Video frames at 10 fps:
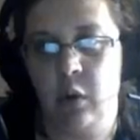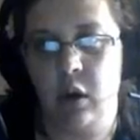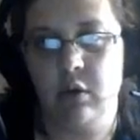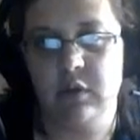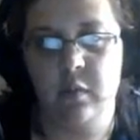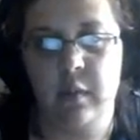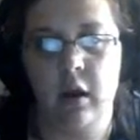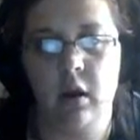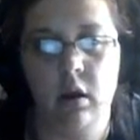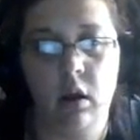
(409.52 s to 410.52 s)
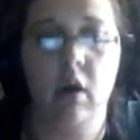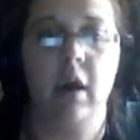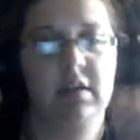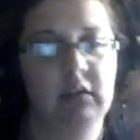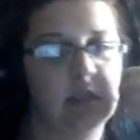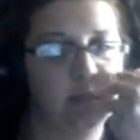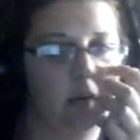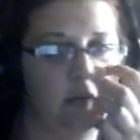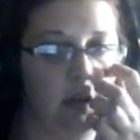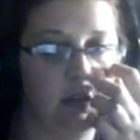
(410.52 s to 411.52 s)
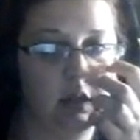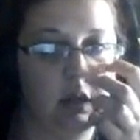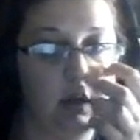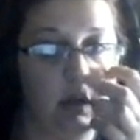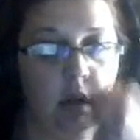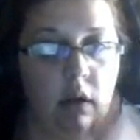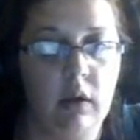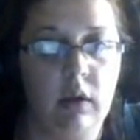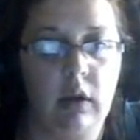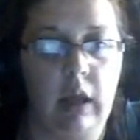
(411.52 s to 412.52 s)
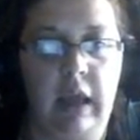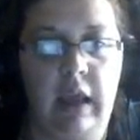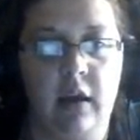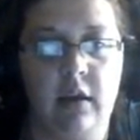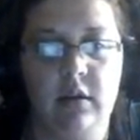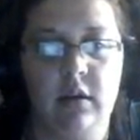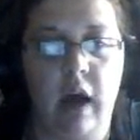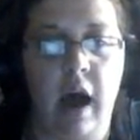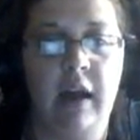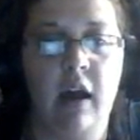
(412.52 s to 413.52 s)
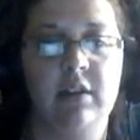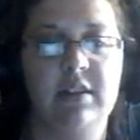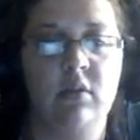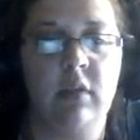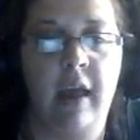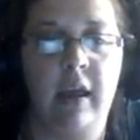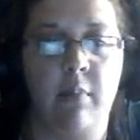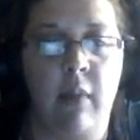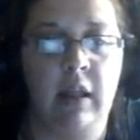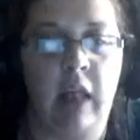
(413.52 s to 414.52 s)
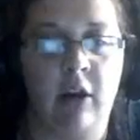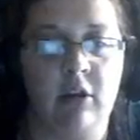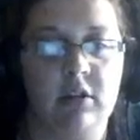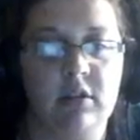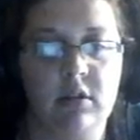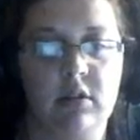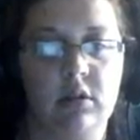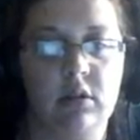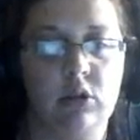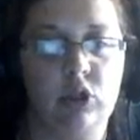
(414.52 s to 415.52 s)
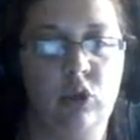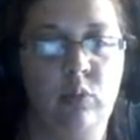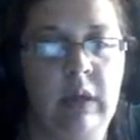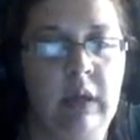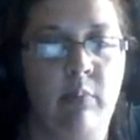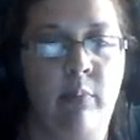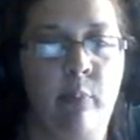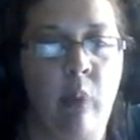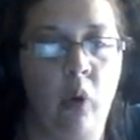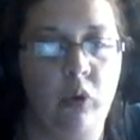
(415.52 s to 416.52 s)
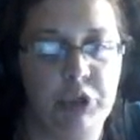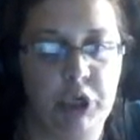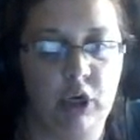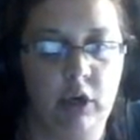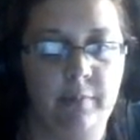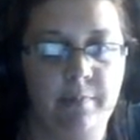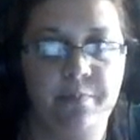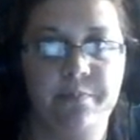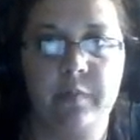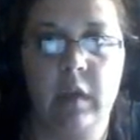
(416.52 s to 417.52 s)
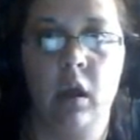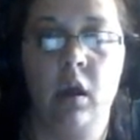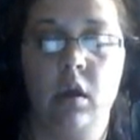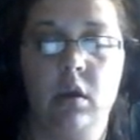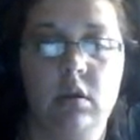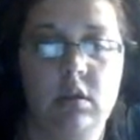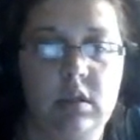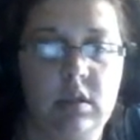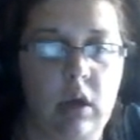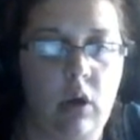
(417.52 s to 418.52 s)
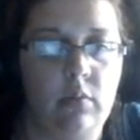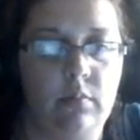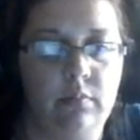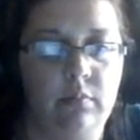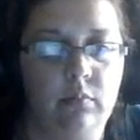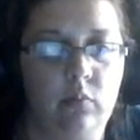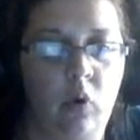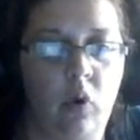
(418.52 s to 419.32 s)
where it goes from there. Okay, so that's perfect. And I also like my letters to be bolder. So we're